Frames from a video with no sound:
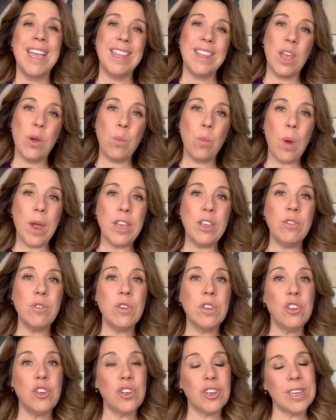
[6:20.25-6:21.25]
than what you
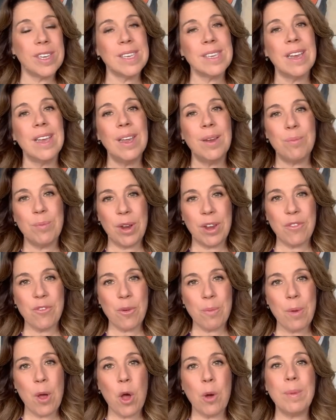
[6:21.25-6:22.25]
could just bring
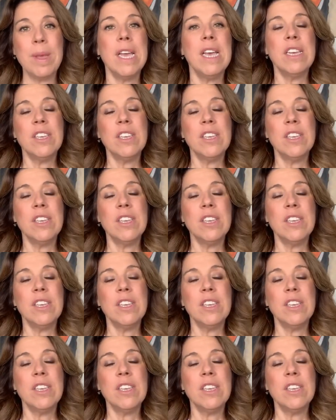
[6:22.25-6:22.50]
from home.